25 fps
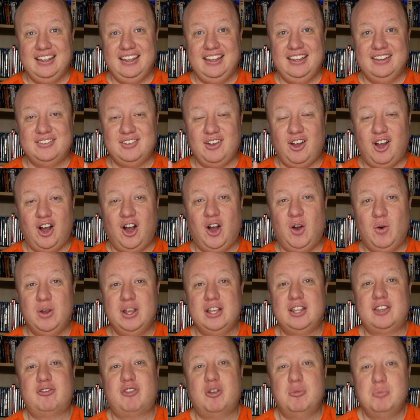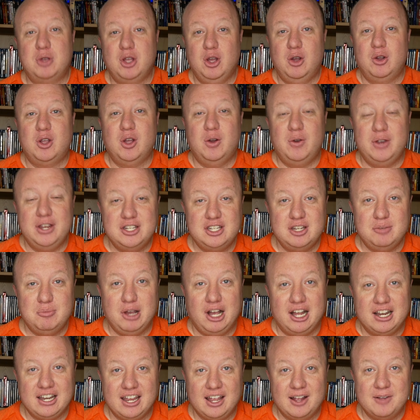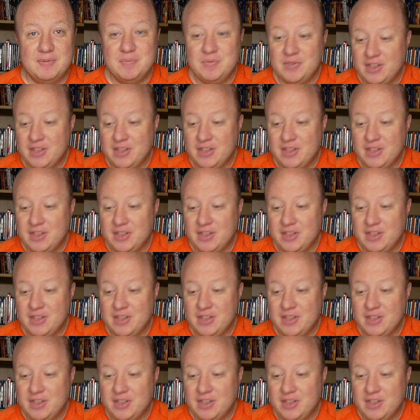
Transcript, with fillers: is always from Coco Ichibanya.